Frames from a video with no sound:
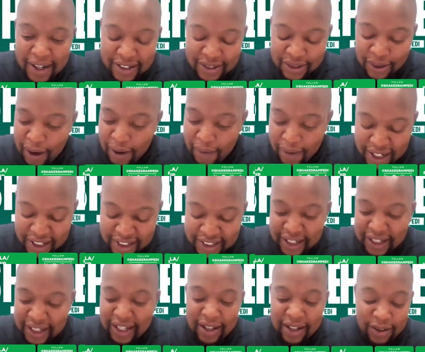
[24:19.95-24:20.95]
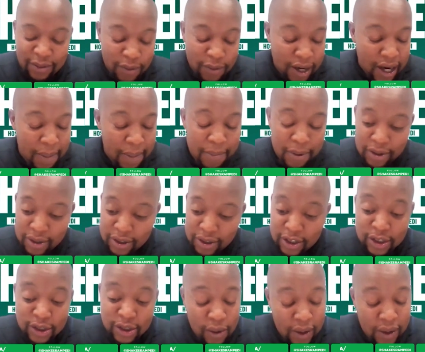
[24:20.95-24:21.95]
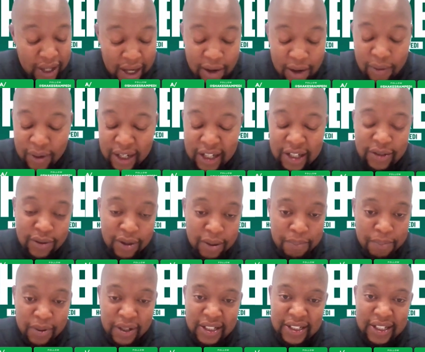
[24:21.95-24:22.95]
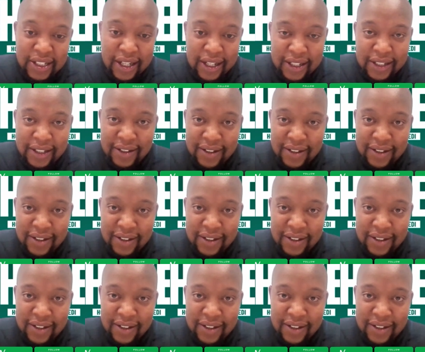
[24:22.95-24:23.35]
So I want to say thank you for coming on the show, and I really do appreciate